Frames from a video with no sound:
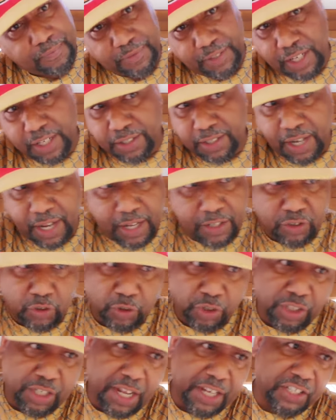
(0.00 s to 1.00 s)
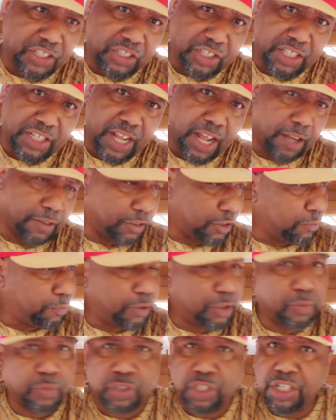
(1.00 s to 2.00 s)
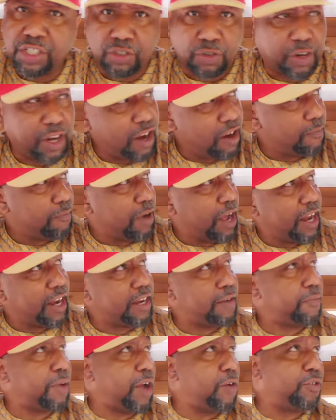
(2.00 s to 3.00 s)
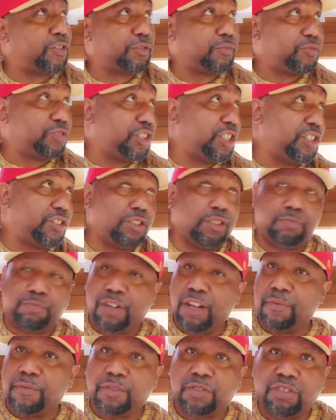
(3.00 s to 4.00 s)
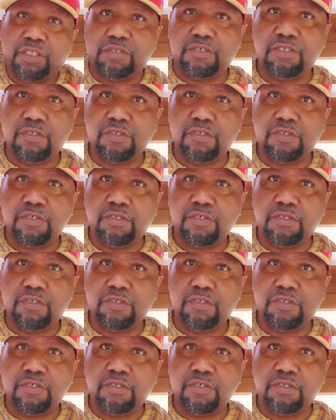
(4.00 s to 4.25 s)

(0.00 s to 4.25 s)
Get down, so she kind of stood out. She put them cheeks on everybody. Anybody want some cheeks, she give them to you.